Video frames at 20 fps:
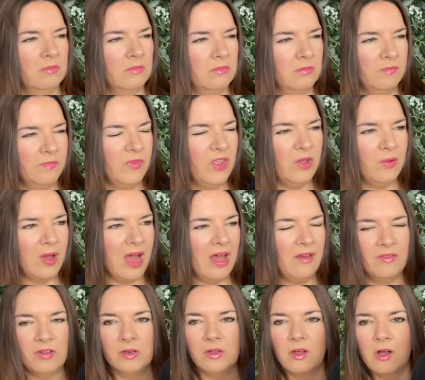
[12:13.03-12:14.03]
no I
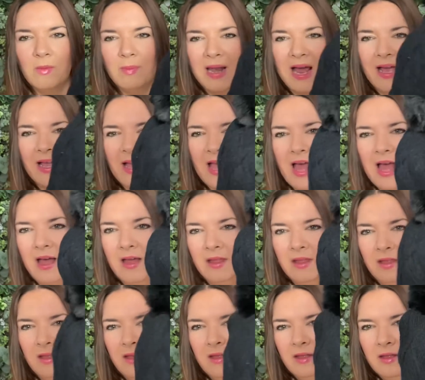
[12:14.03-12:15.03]
haven't got a black hat
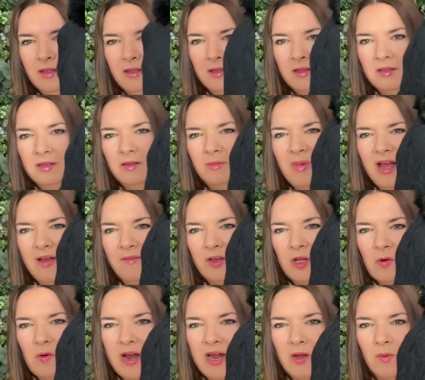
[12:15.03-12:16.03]
I might have a
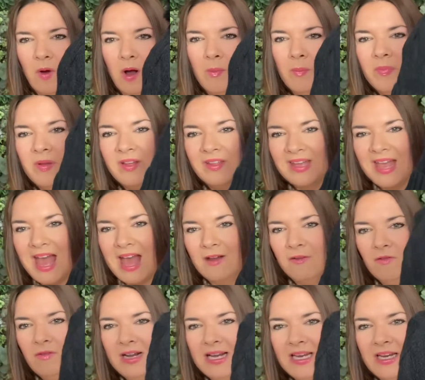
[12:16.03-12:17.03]
grey one but yeah a
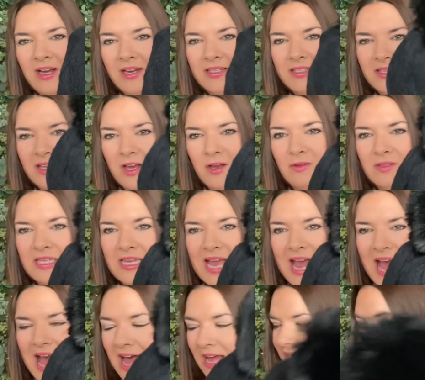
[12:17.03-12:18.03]
really nice cozy
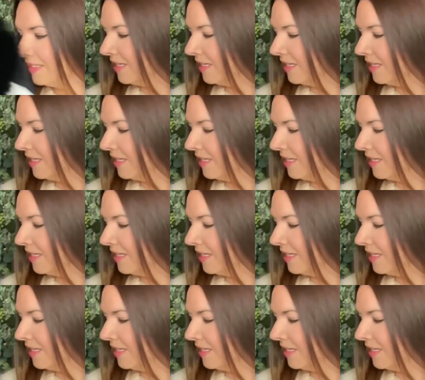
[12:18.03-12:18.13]
hat